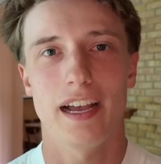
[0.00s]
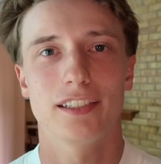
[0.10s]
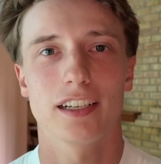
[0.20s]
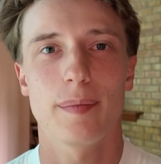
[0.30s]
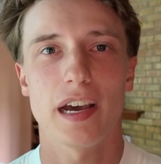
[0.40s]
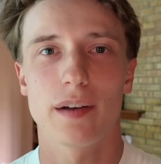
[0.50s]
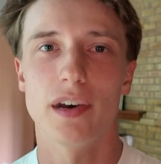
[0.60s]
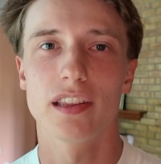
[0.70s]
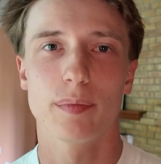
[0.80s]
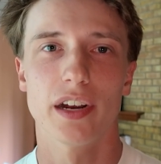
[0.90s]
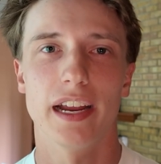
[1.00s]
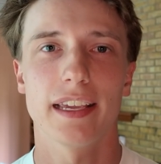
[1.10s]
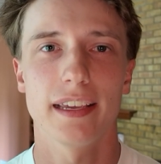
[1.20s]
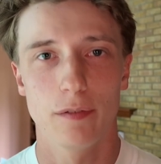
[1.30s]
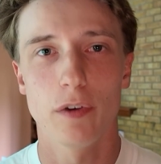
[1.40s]
I took about a month
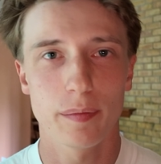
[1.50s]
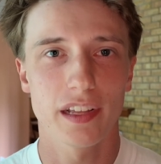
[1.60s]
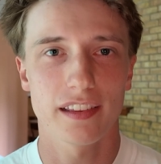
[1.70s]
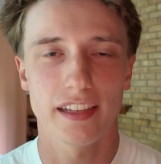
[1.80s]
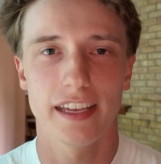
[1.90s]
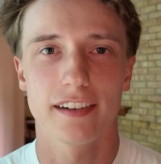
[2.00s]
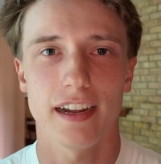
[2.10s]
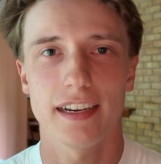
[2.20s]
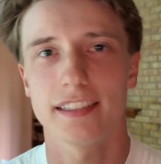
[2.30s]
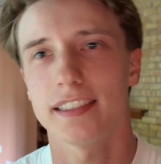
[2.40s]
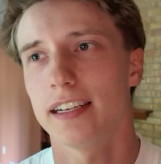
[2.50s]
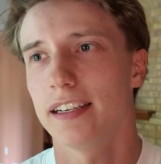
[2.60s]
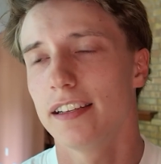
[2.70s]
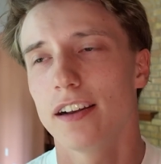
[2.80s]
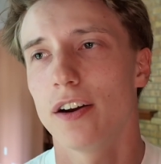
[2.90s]
break, and 1 month later, I
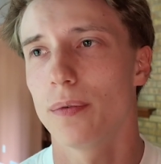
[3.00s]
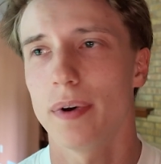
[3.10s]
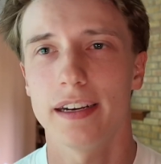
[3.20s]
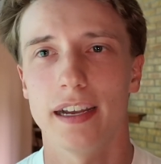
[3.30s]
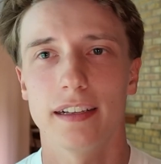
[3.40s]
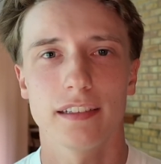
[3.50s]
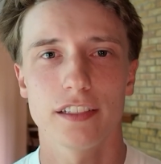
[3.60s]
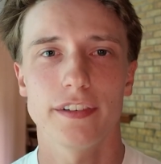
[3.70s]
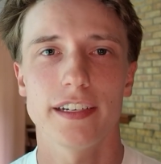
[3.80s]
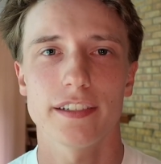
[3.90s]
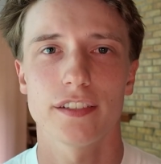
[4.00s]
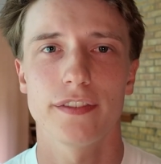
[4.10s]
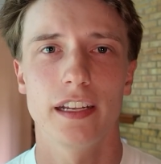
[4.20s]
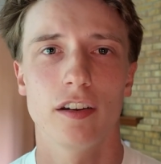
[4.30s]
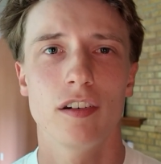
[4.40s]
decided, you know, why not? Let's finish this
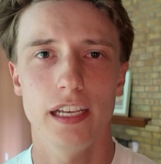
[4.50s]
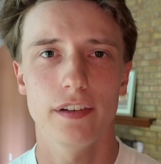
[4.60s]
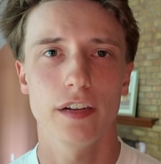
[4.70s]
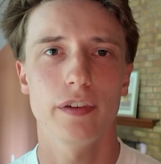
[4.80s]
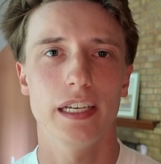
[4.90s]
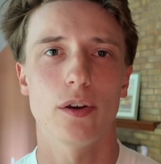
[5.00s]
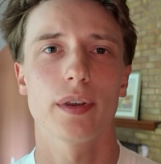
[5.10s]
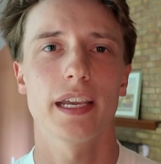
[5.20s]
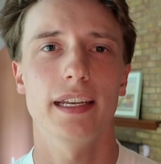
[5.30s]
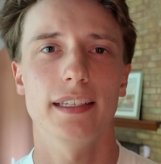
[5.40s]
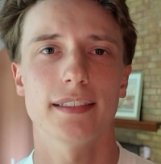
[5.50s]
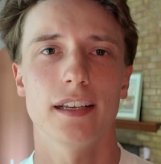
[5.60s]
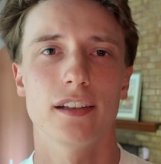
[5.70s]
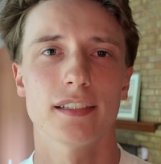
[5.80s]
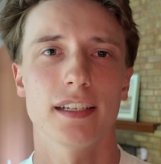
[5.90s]
video. Even if we don't get any
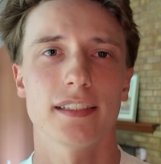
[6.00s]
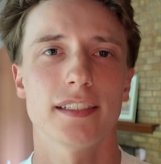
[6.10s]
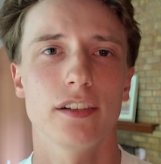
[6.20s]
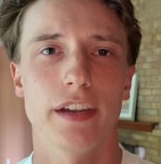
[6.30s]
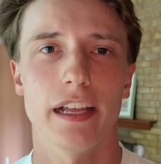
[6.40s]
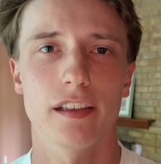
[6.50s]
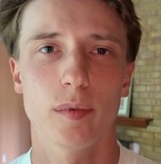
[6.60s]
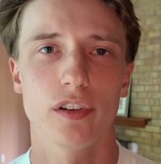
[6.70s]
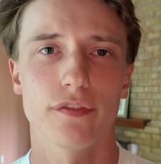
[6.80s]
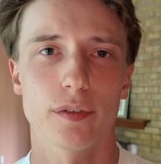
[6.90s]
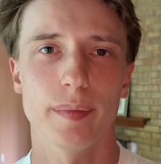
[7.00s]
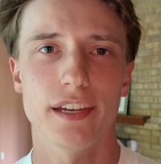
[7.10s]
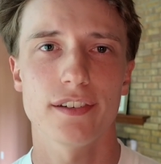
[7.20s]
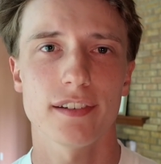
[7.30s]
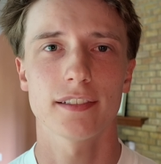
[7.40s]
sales, it's still valuable
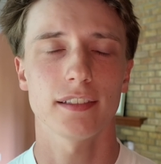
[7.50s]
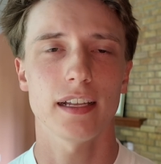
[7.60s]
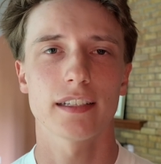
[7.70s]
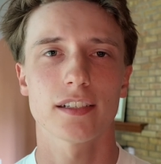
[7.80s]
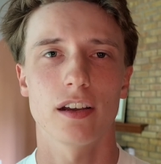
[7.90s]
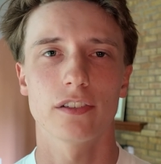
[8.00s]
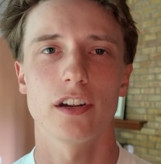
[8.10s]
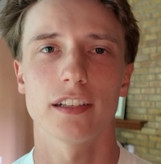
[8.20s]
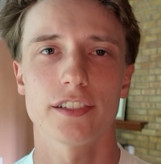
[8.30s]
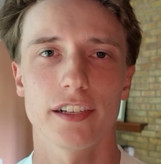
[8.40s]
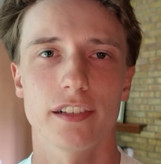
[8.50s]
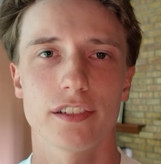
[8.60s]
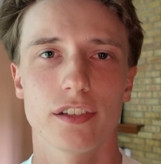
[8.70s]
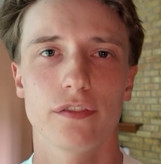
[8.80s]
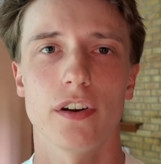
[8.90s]
information. Just a lot has gone wrong this challenge
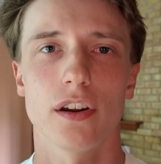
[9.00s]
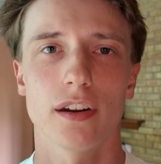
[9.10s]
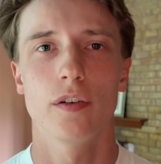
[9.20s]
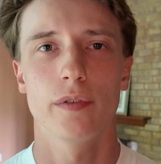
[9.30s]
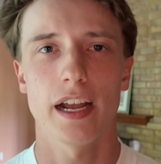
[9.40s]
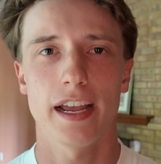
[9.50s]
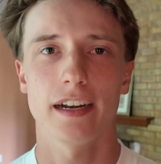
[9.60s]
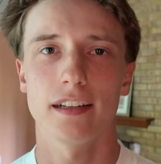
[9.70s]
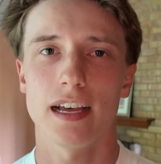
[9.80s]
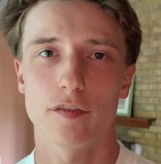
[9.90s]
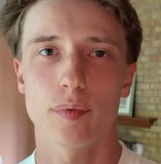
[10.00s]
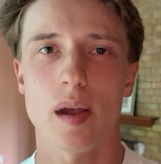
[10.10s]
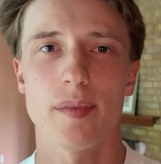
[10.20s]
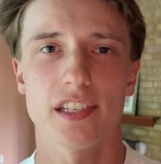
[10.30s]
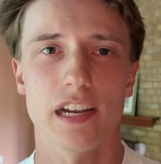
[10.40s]
so far when I had a lot of
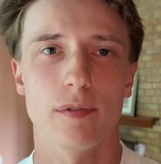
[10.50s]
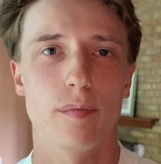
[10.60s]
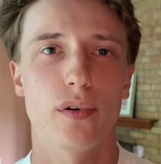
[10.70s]
promise at one